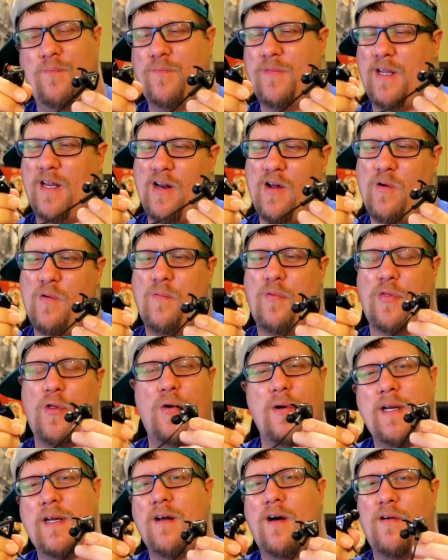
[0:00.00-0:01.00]

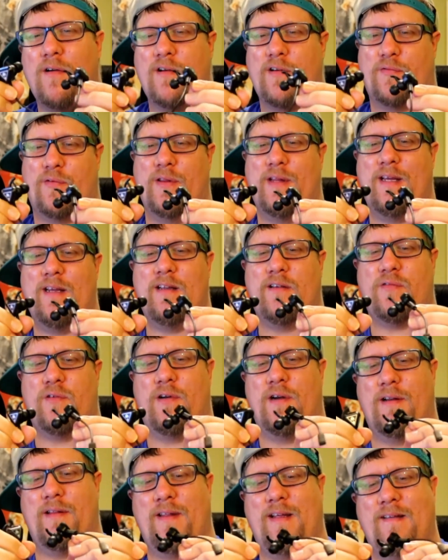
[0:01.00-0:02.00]
$30 for
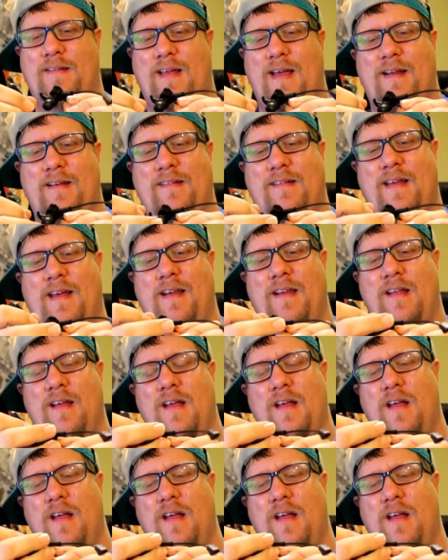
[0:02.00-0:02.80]
these headset.